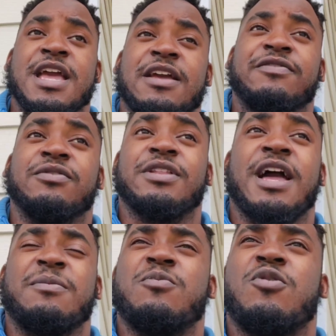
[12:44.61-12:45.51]
If you'd
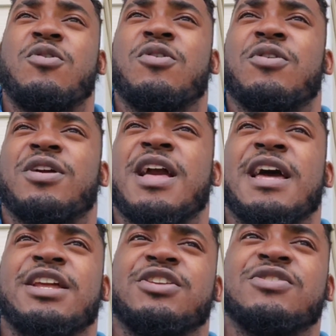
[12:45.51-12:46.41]
like more
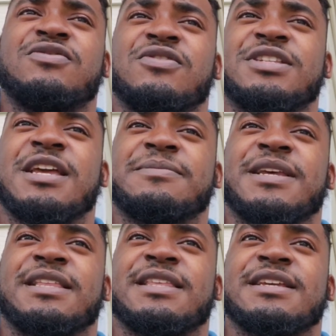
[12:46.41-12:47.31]
kind of useful tips
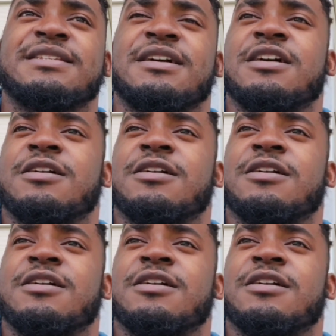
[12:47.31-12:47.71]
like this,